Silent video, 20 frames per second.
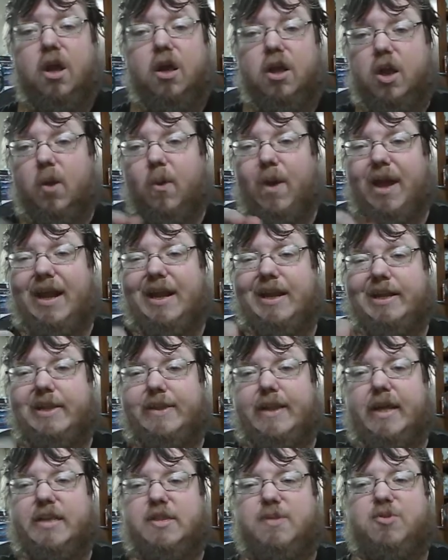go ahead and
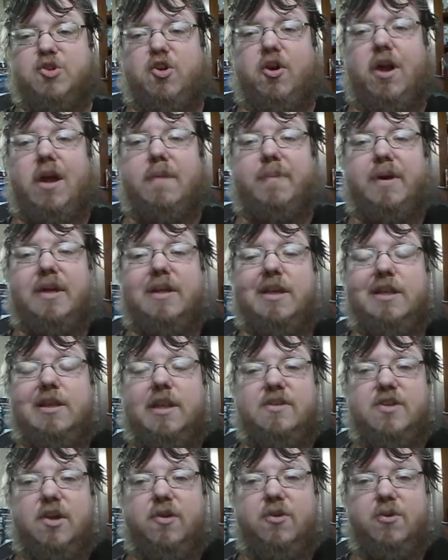hit that subscribe button, and
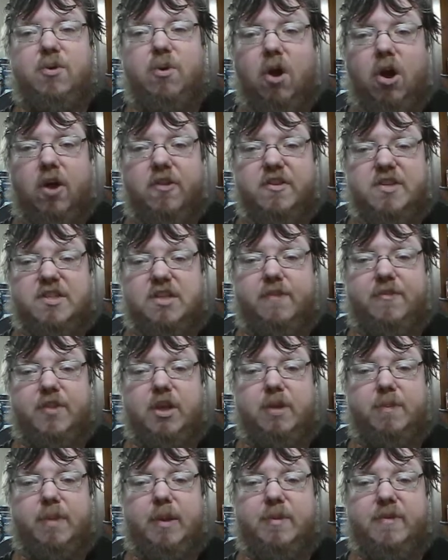let's go through all the stuff that
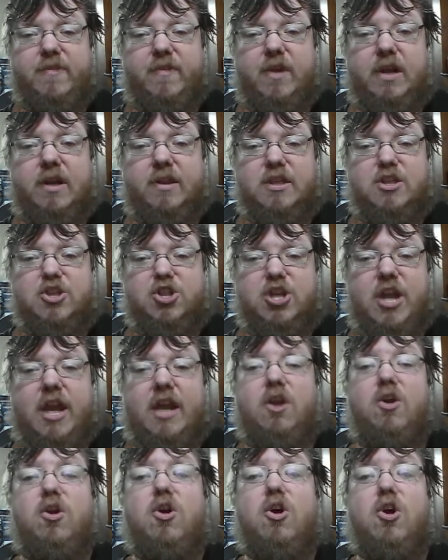you'll be able to find on this
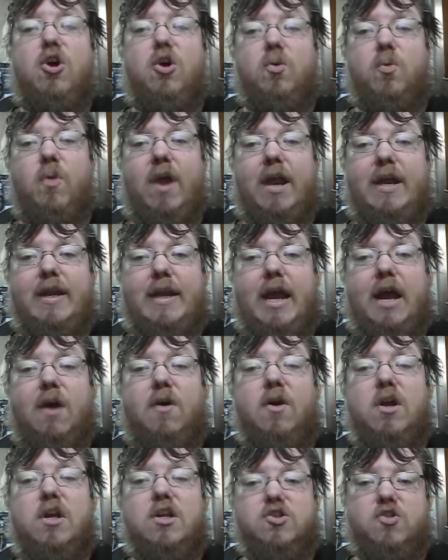channel right now.